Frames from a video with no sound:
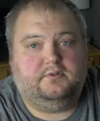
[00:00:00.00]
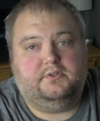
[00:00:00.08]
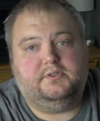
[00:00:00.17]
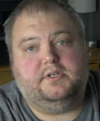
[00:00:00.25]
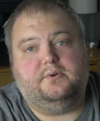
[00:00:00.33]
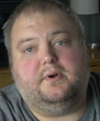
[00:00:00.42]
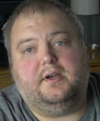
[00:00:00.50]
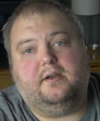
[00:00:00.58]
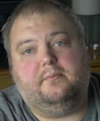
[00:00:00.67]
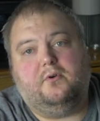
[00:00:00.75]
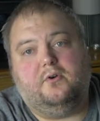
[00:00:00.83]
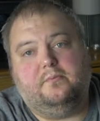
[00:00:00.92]
You see why
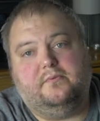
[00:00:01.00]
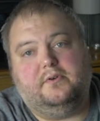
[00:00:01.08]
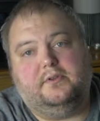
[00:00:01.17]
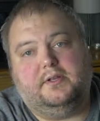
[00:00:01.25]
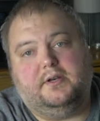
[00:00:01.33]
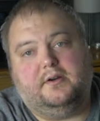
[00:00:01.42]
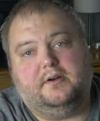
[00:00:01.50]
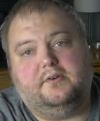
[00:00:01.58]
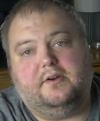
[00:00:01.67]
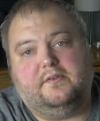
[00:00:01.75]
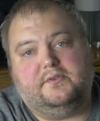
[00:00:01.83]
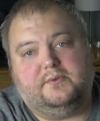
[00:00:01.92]
I'm hopeful that a hard
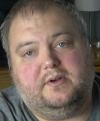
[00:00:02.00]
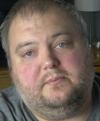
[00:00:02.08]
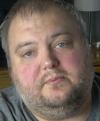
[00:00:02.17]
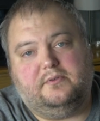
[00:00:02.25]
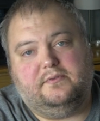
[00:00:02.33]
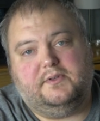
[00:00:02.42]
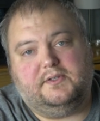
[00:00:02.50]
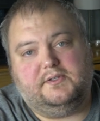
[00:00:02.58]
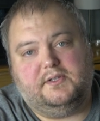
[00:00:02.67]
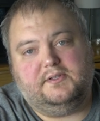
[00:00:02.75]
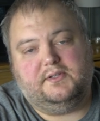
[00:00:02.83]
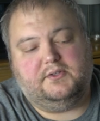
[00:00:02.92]
drive swap will fix
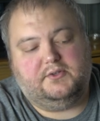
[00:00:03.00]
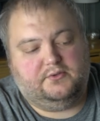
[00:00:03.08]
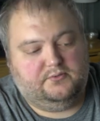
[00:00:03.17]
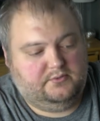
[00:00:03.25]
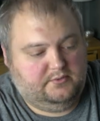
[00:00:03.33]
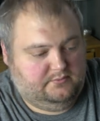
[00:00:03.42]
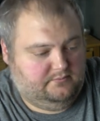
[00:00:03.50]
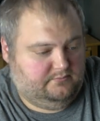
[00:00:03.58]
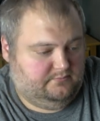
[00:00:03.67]
these issues.